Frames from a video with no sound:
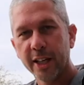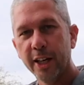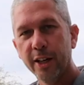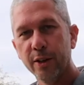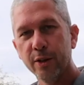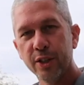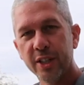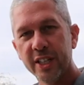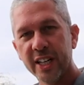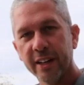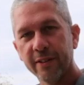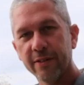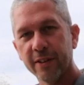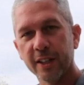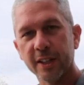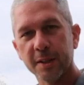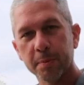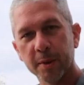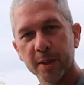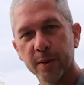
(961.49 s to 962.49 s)
huge
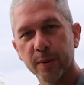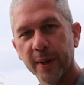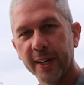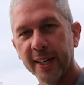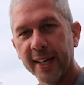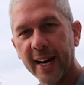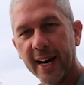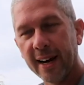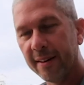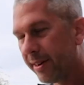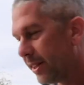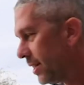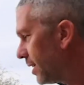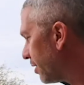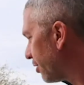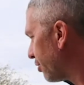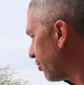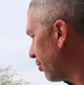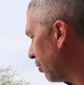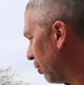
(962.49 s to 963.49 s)
difference between having
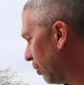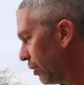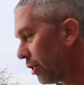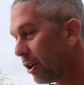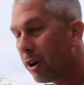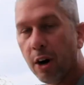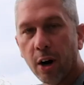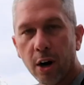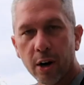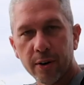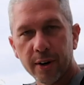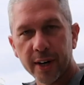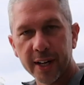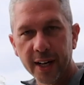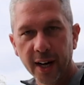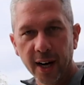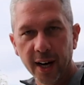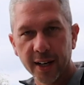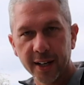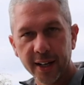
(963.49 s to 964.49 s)
the solar
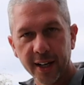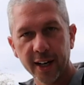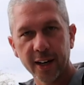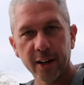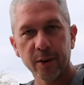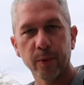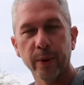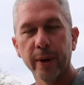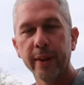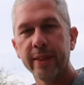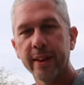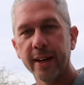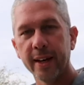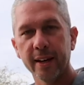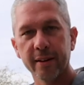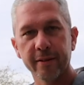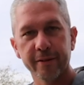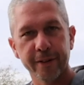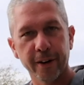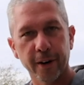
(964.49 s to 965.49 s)
already on here with the
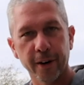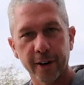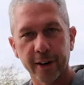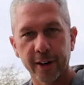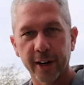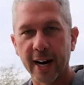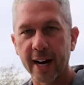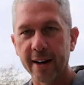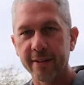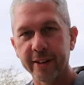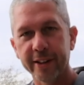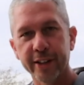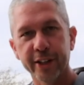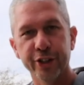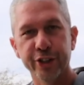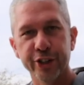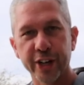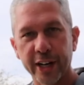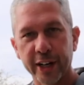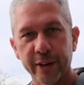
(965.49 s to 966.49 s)
inverter, having the
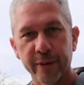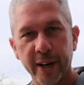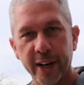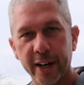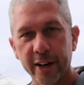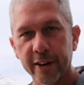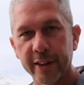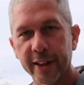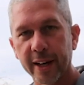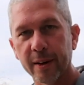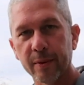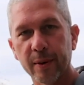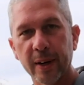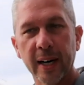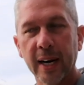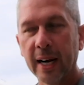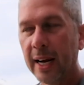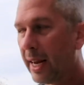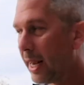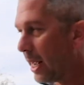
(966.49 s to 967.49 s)
generator that
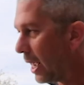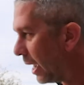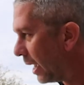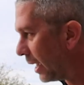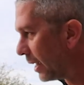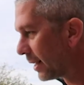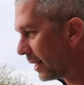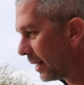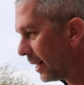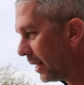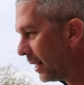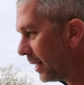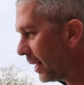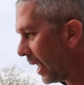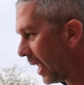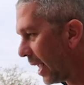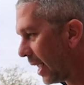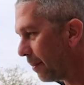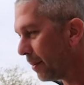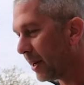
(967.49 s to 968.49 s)

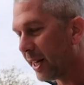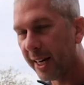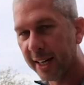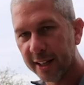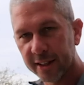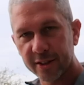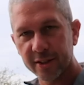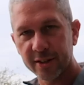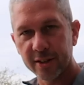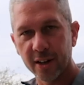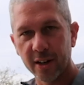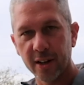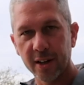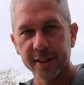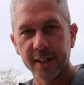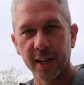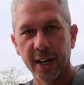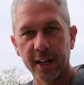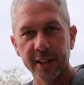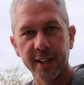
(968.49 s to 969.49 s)
came
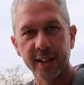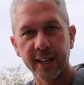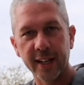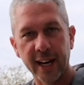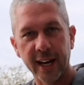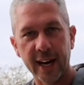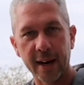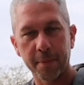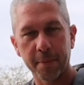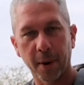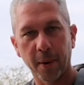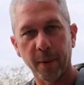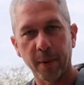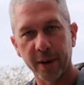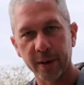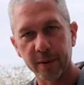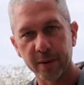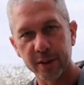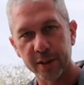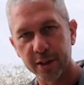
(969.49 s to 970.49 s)
installed on the camper
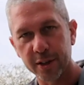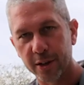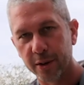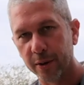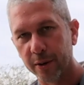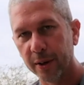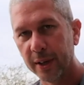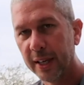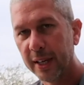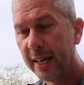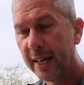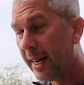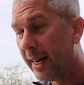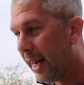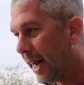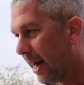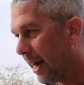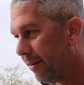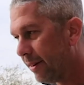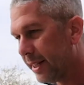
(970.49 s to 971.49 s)
when it was new,
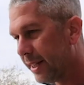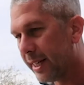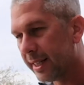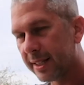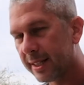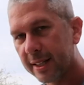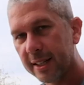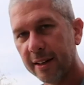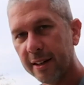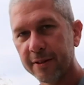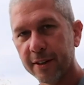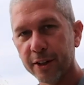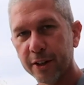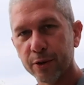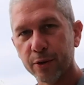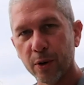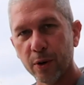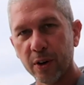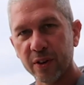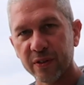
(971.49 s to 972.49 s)
having that stuff
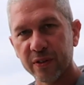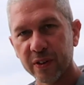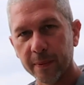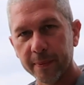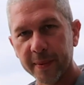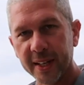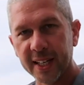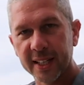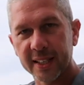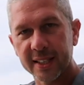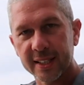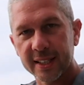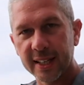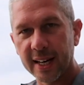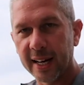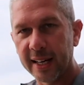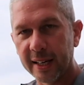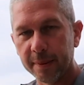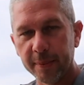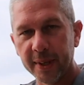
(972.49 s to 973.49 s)
controlled from the
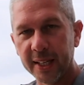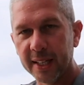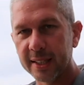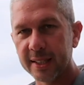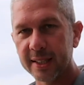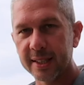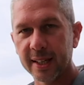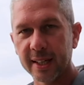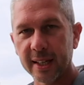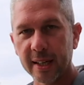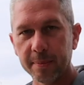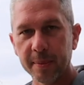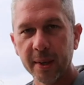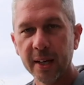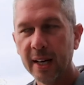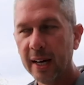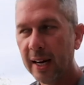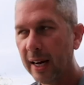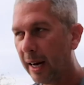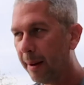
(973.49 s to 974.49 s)
inside and being set up.
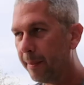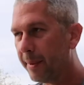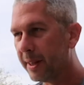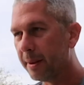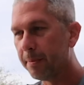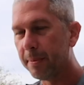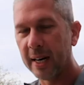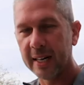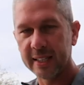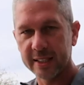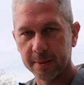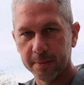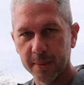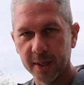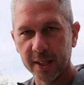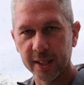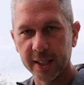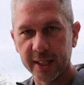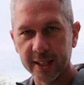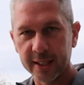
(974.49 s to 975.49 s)
I mean, the
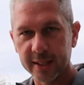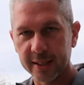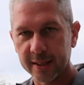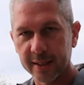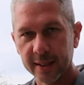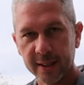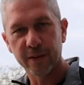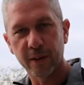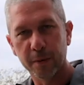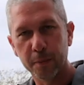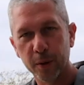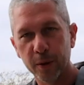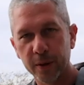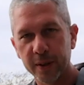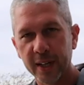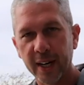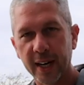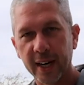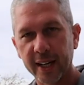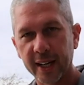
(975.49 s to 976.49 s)
possibilities for
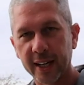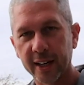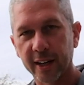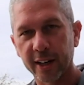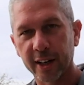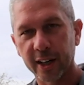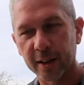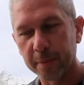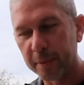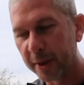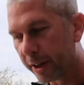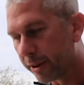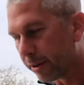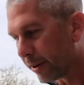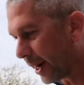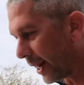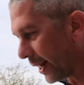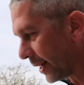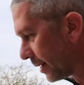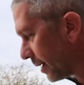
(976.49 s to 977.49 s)
boondocking are going to be
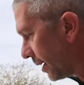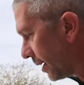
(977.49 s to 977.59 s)
great.